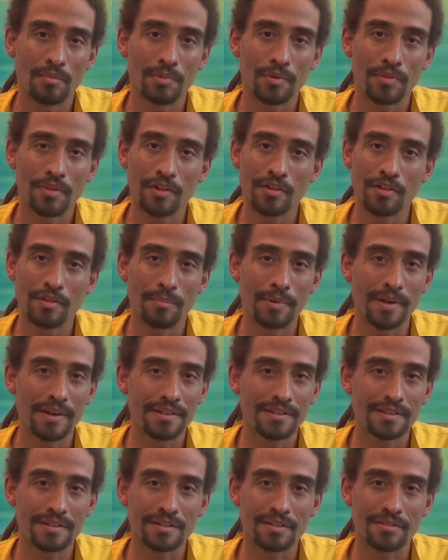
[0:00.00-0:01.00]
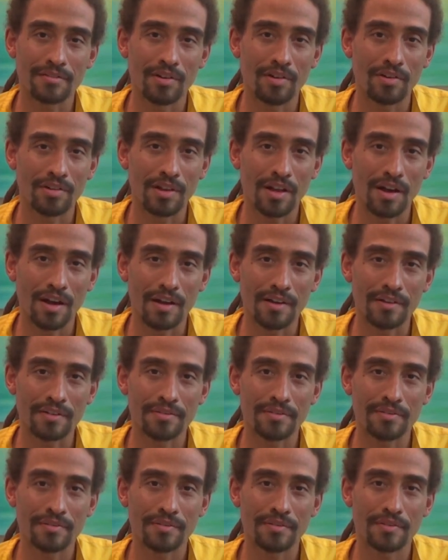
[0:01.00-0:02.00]
but they're the basis of all
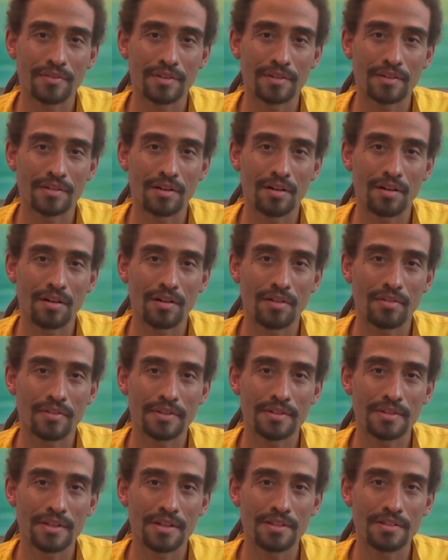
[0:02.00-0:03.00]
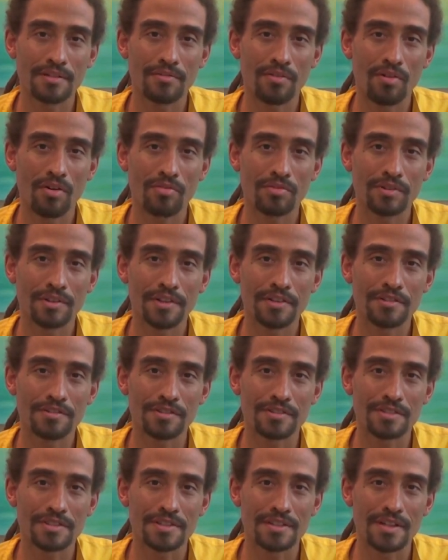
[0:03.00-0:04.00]
life. That the saints of all
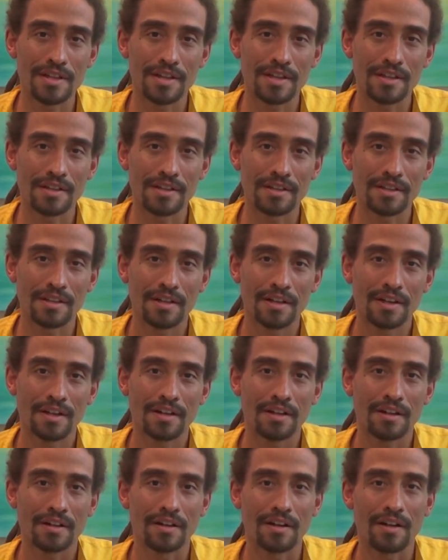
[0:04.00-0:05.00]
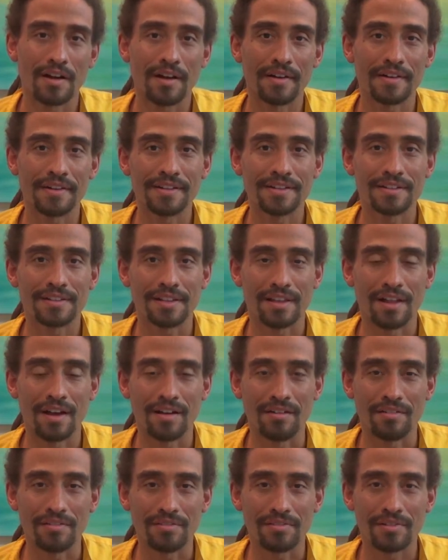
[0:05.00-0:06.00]
religions say that God is
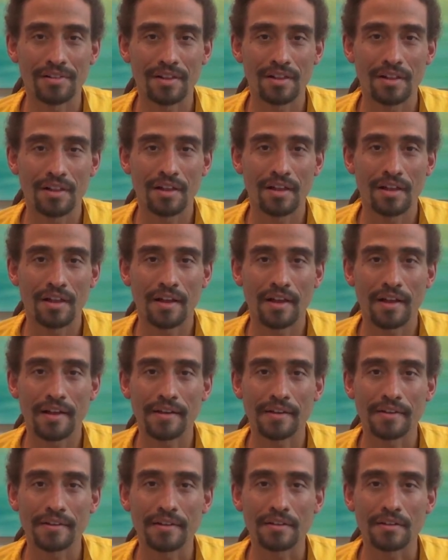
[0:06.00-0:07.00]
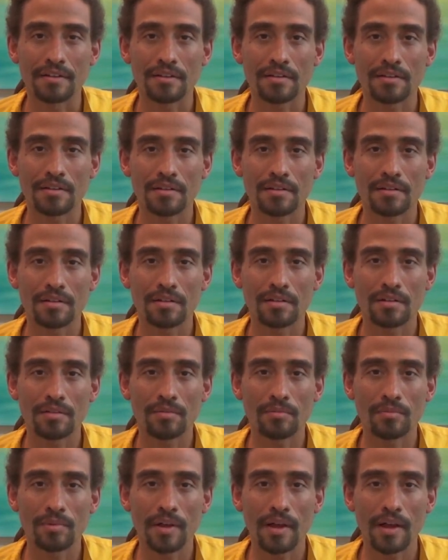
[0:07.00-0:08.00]
love. And
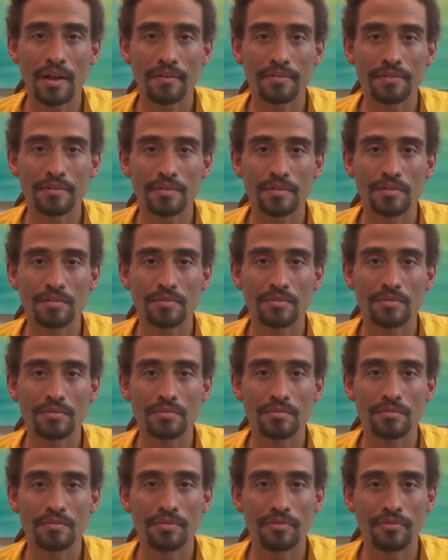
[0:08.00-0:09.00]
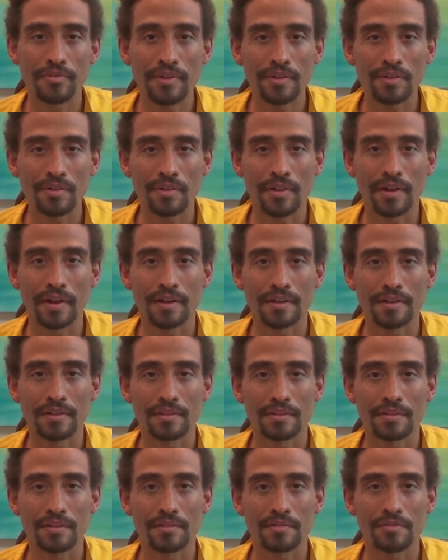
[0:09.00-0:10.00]
we have to feel that.
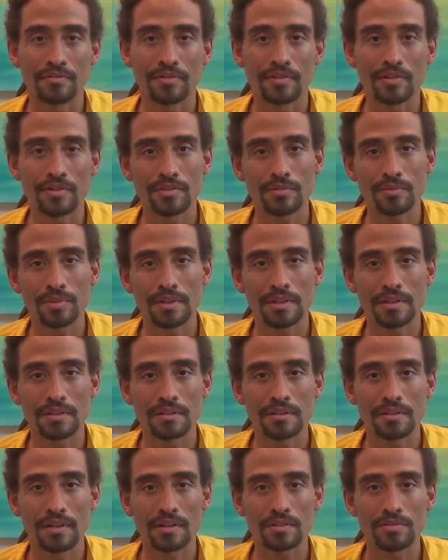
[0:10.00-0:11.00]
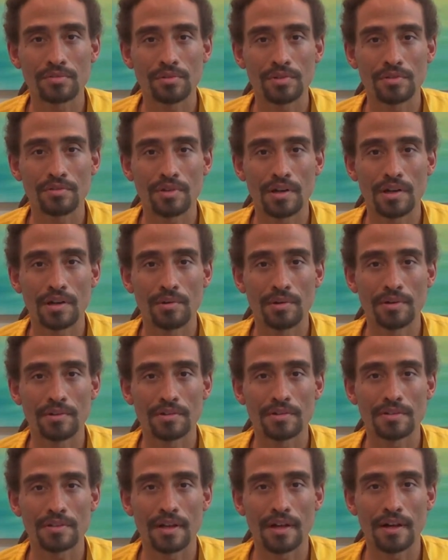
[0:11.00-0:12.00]
First, we intellectually try to
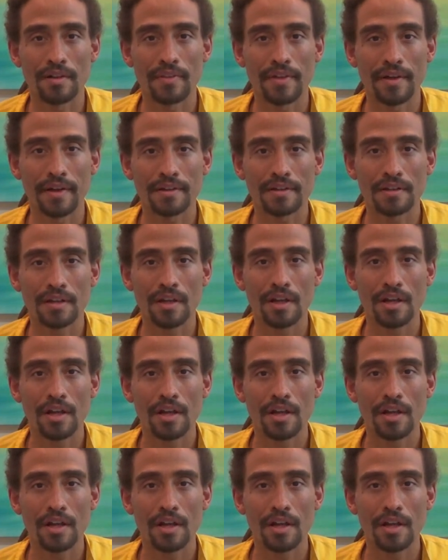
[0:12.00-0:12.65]
understand that.